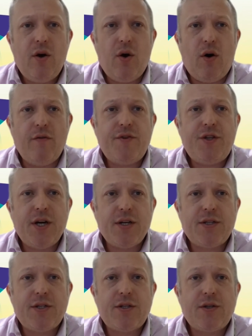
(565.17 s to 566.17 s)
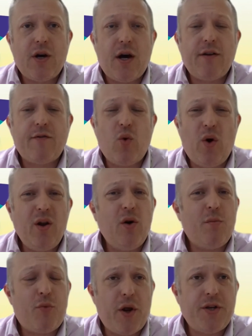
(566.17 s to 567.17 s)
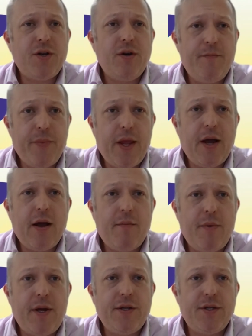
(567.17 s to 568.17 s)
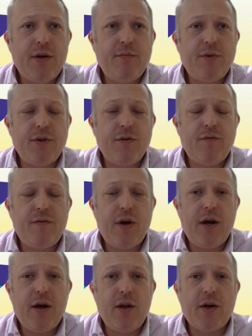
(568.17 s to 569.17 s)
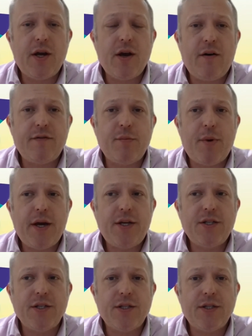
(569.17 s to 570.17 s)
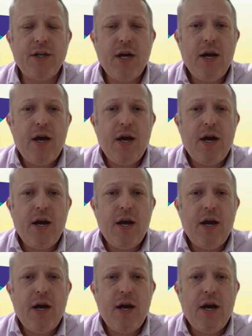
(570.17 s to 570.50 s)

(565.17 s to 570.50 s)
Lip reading: of just kind of quite a lot of pressure in terms of looking after patients.